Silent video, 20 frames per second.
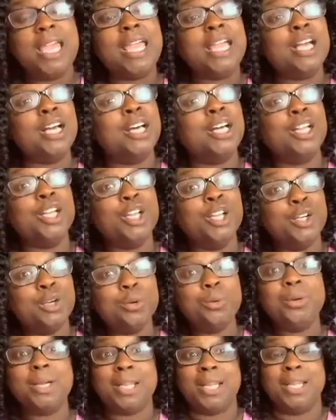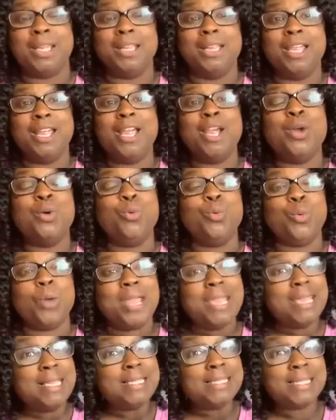including
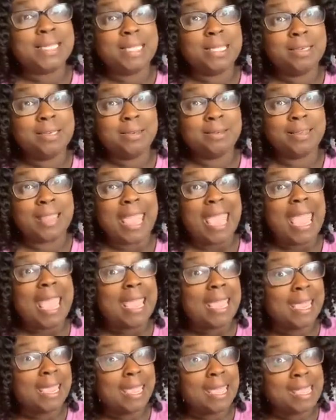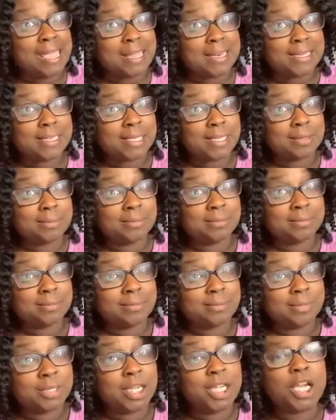raising and
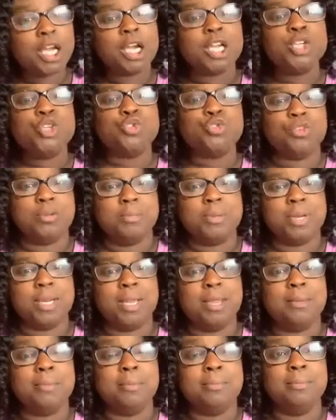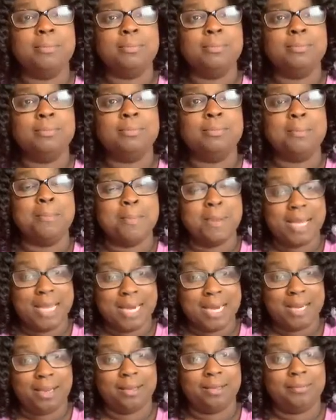contributing
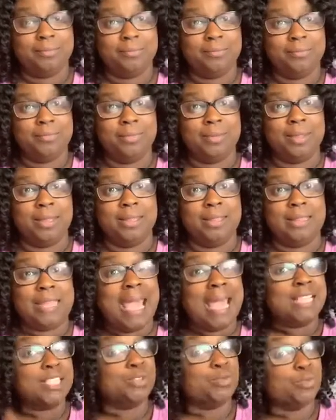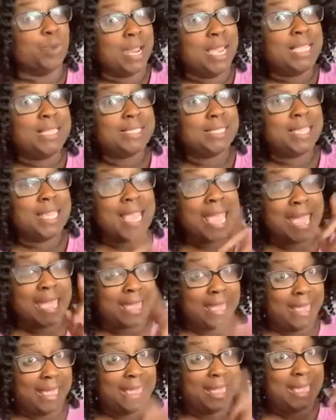money. That's raising
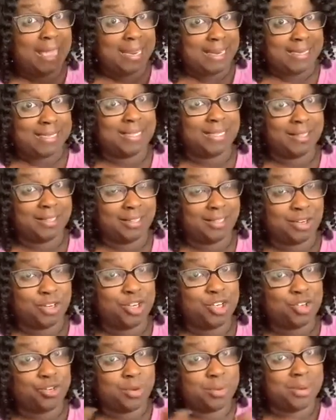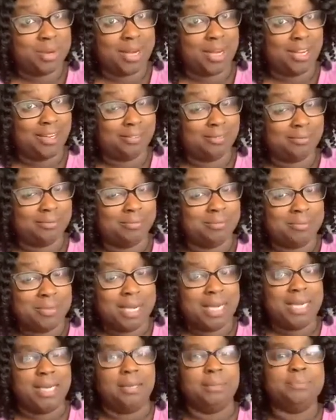and contributing
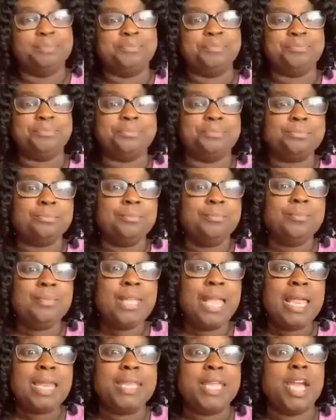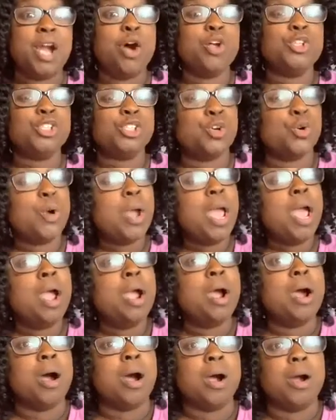money. They also
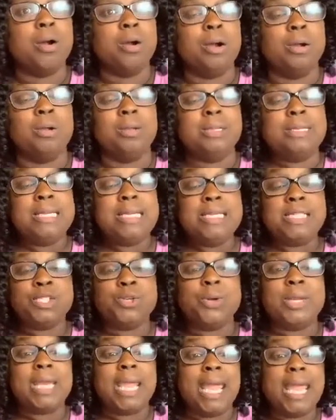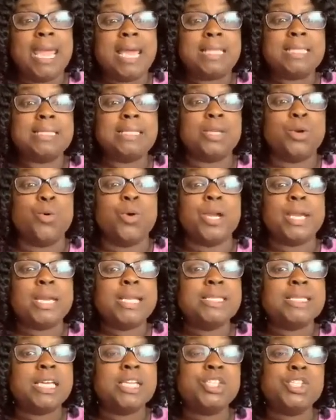need to enhance the
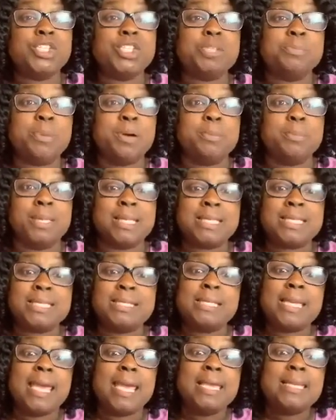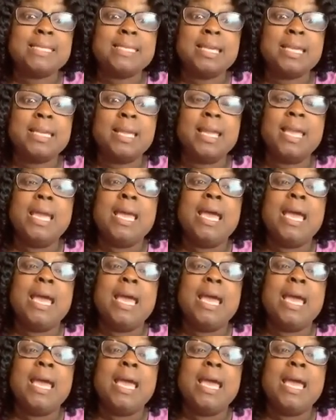organization's public standing.